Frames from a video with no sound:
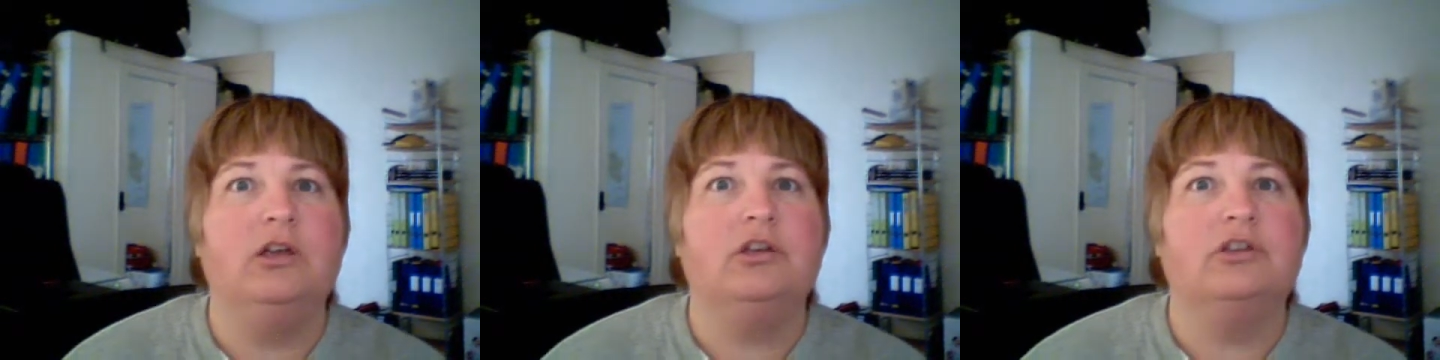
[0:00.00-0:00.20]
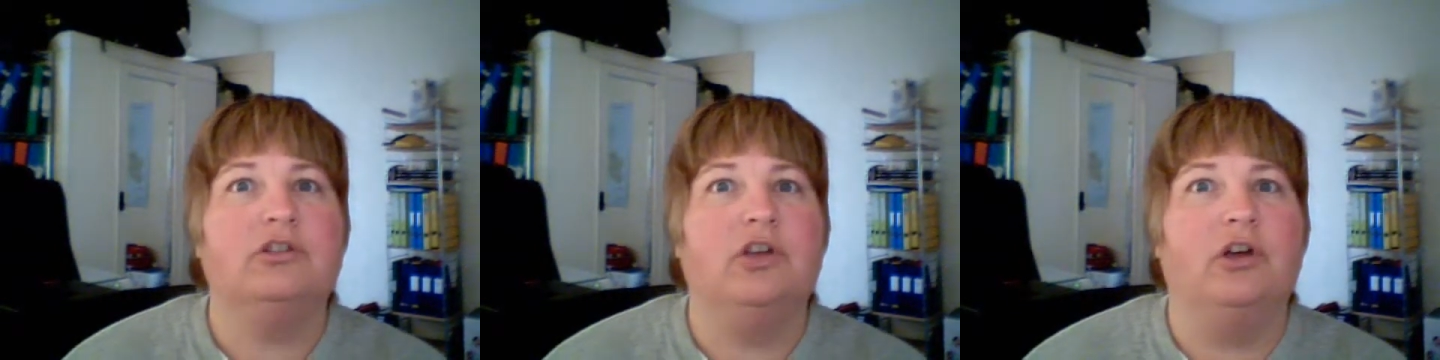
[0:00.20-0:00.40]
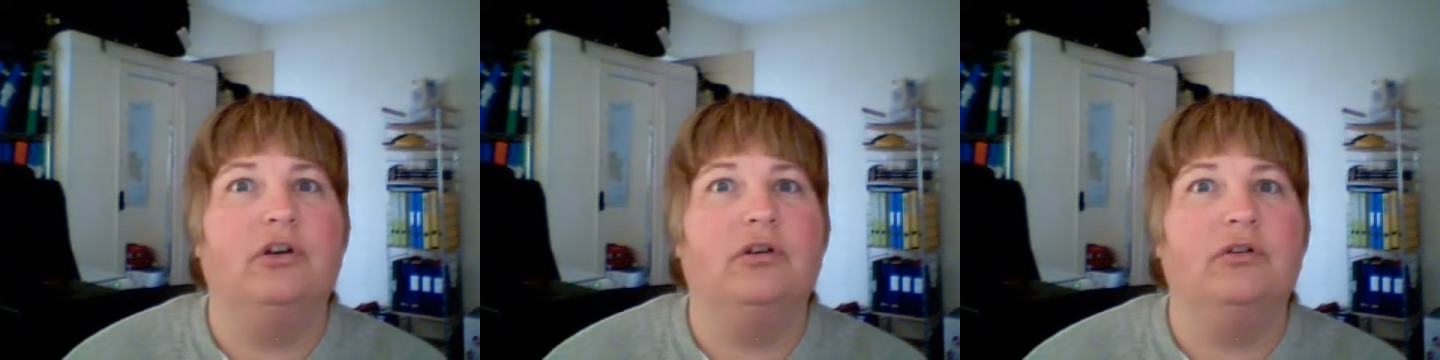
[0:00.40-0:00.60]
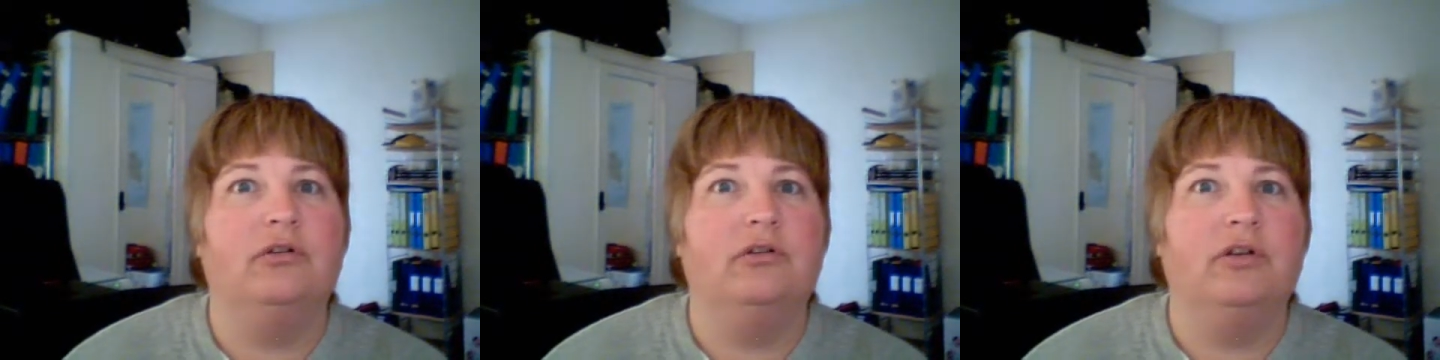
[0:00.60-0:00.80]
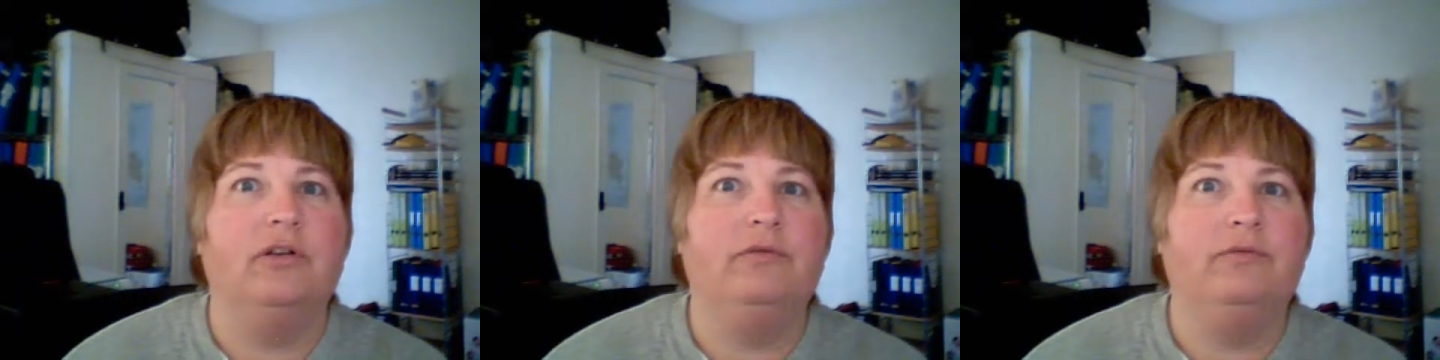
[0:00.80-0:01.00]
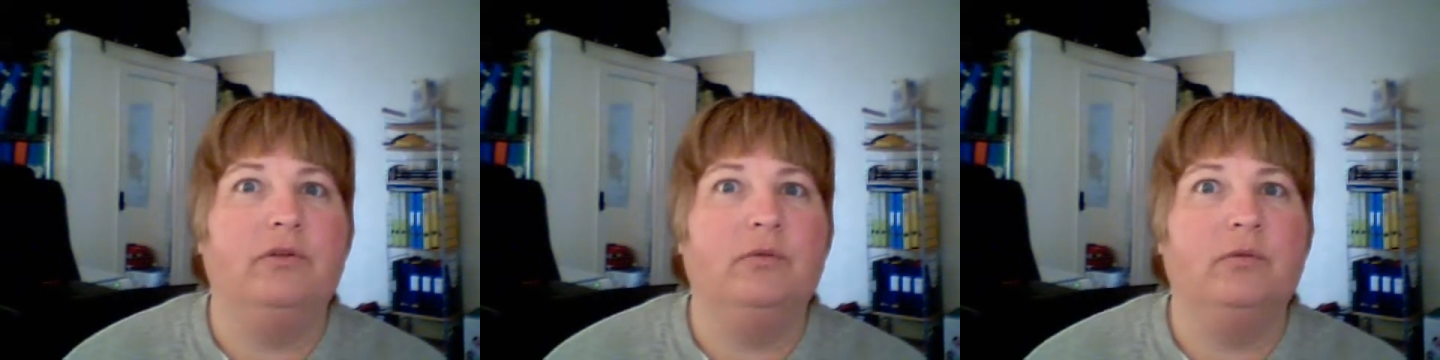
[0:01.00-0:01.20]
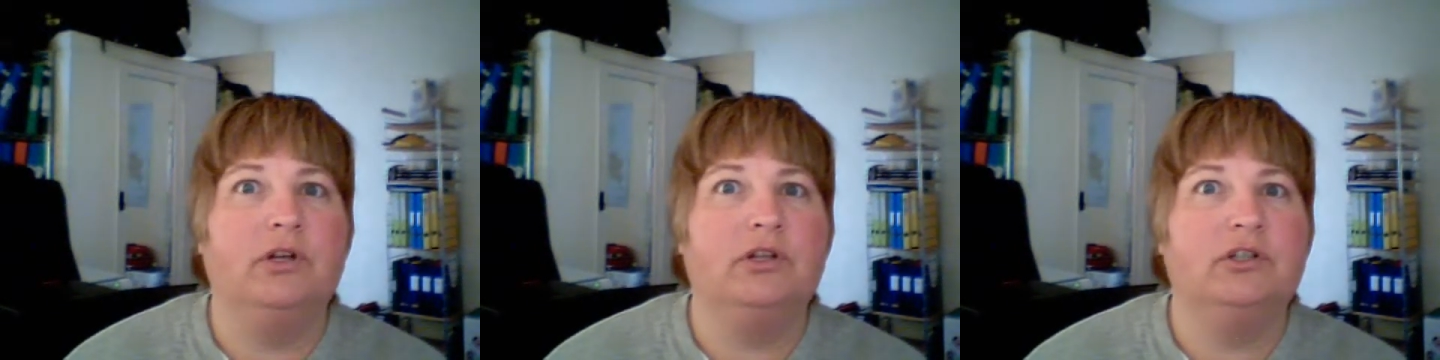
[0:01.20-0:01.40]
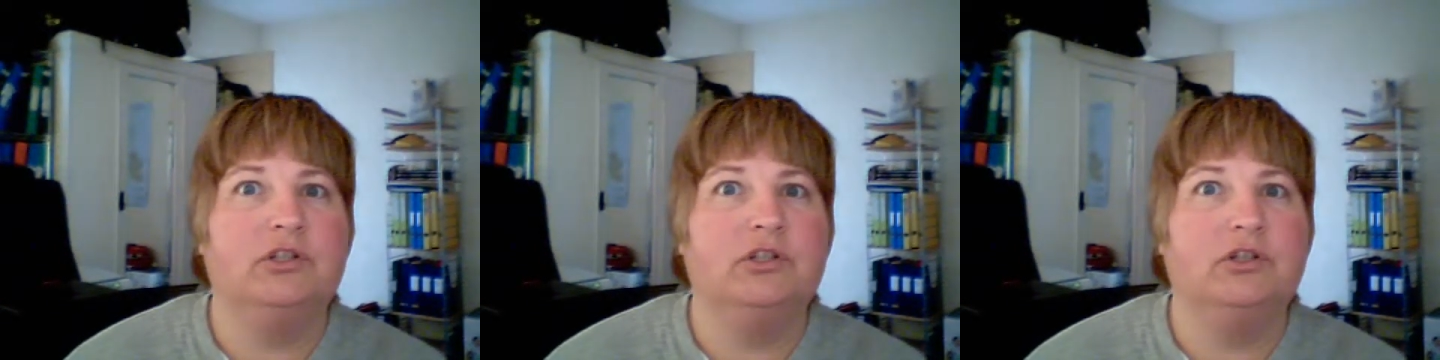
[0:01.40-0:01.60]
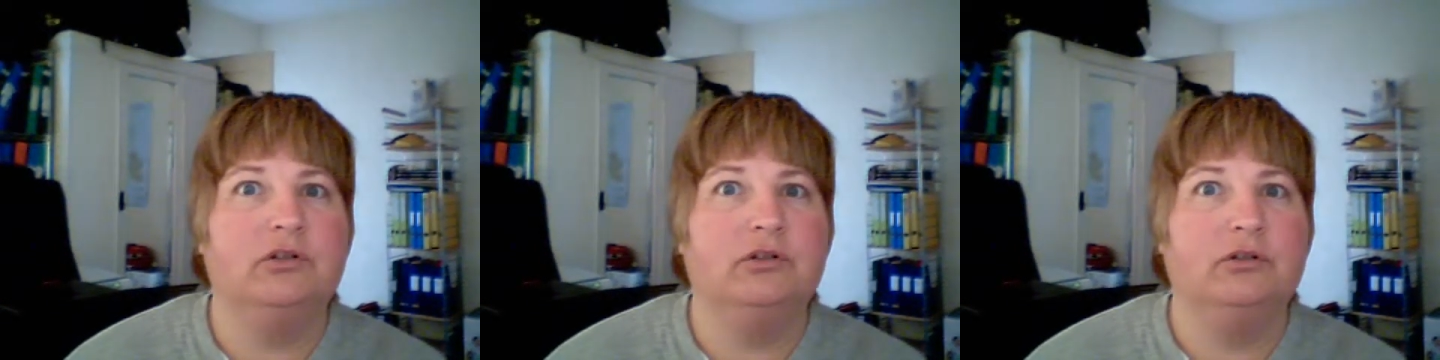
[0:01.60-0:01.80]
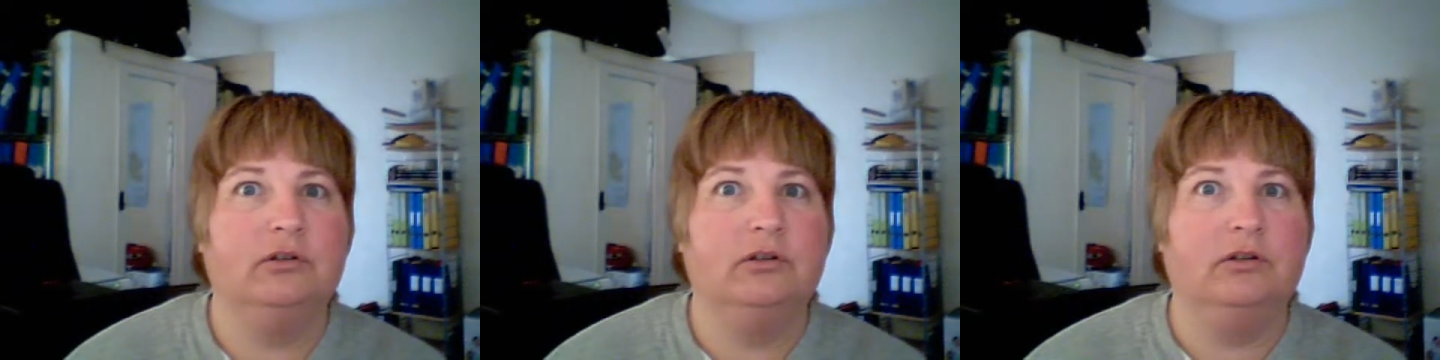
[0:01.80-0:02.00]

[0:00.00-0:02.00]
so if you want to